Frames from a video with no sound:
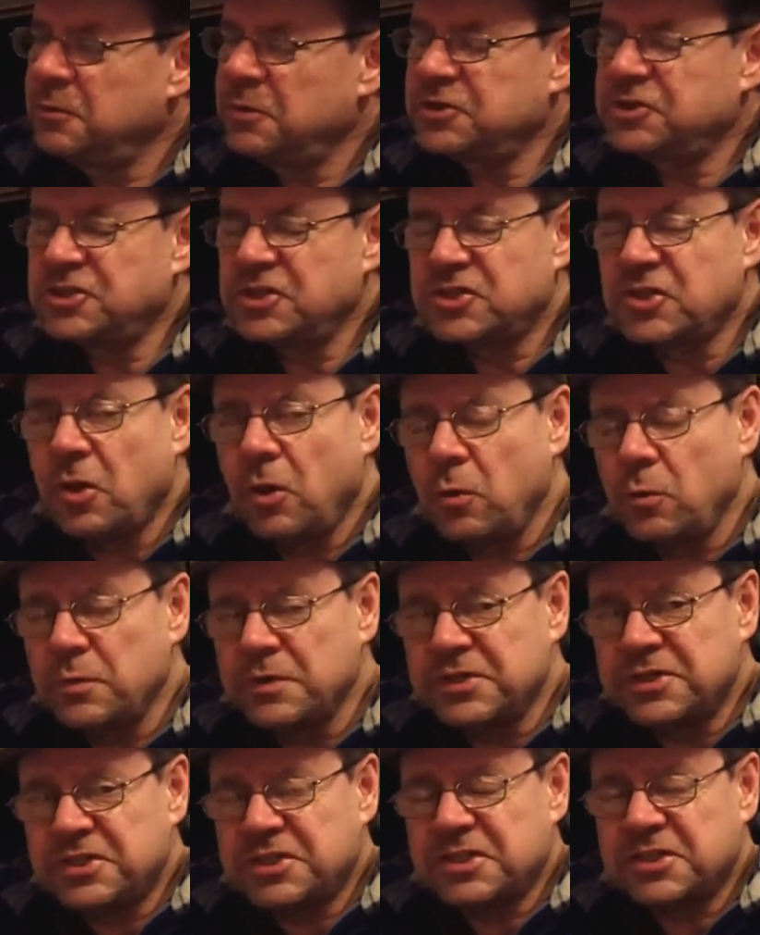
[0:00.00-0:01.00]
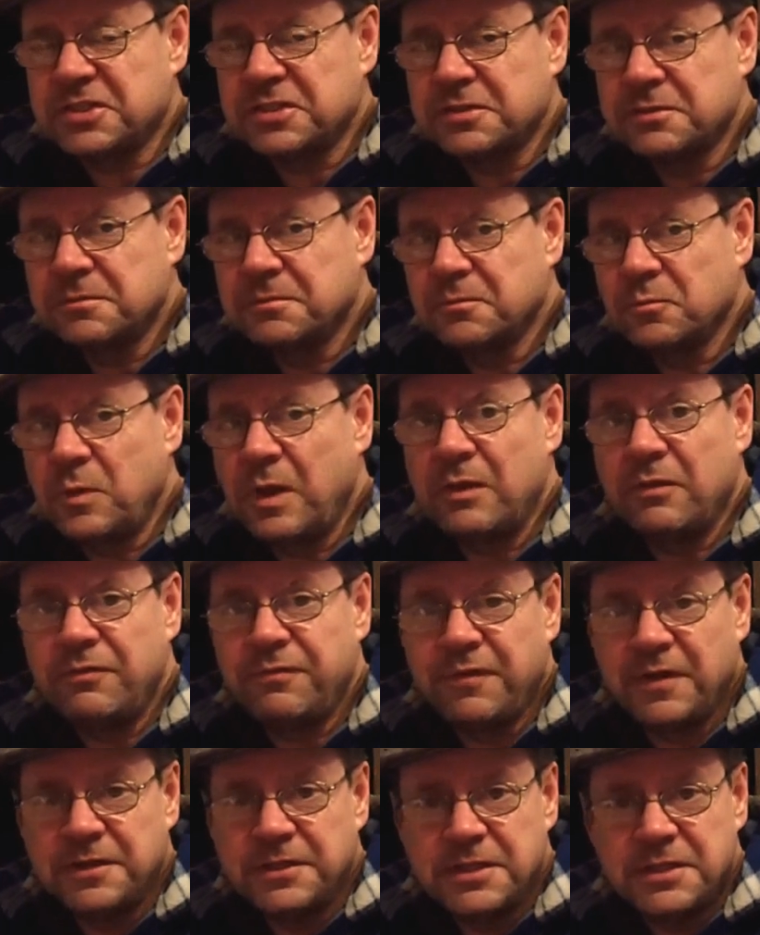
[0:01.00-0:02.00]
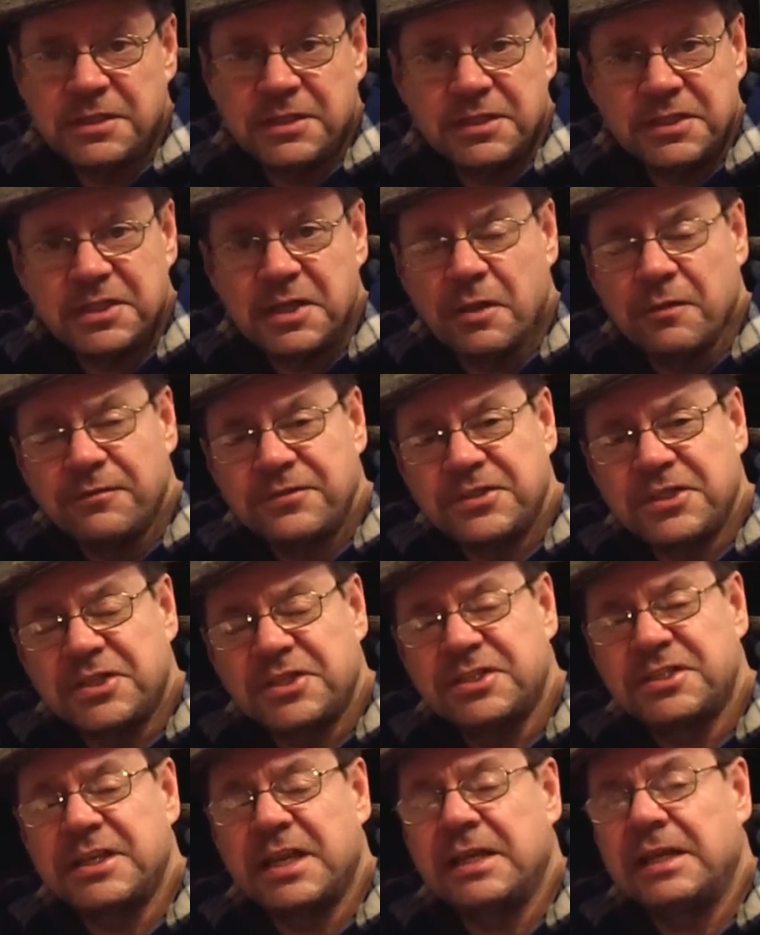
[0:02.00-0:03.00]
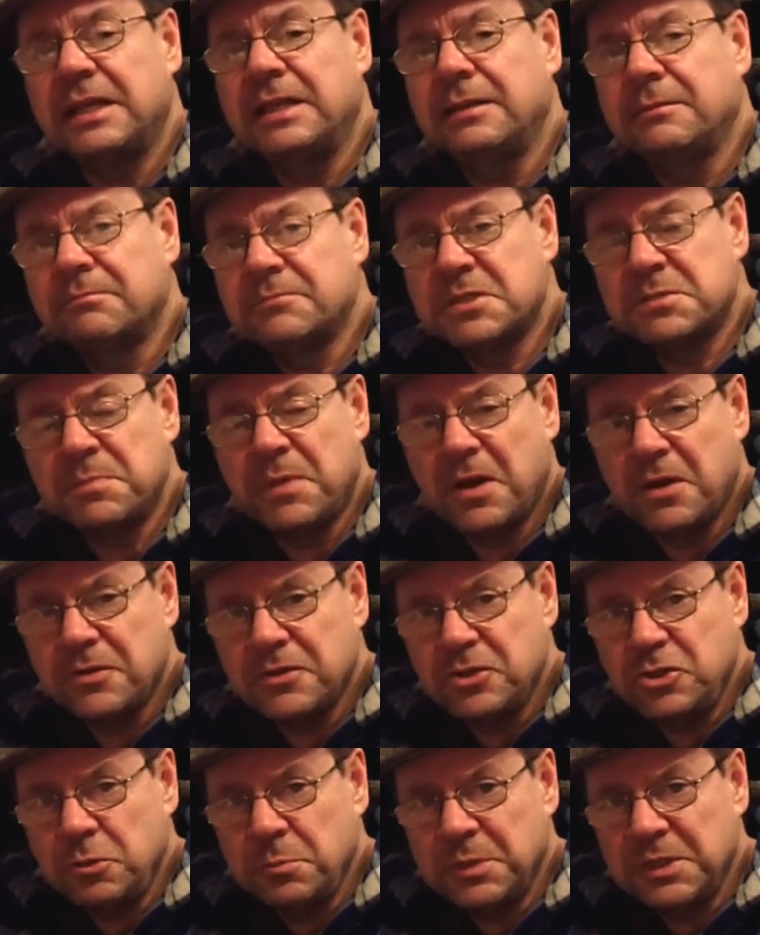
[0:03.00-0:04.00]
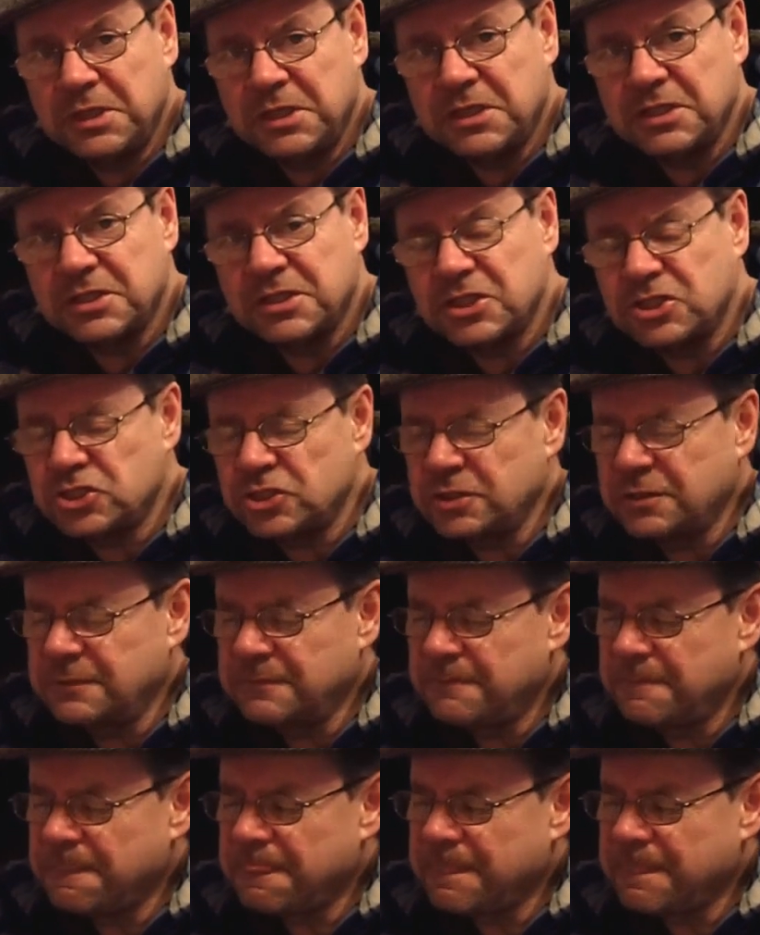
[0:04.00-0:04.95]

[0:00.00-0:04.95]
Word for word: which is always well funded and self sustaining, as part of the human condition,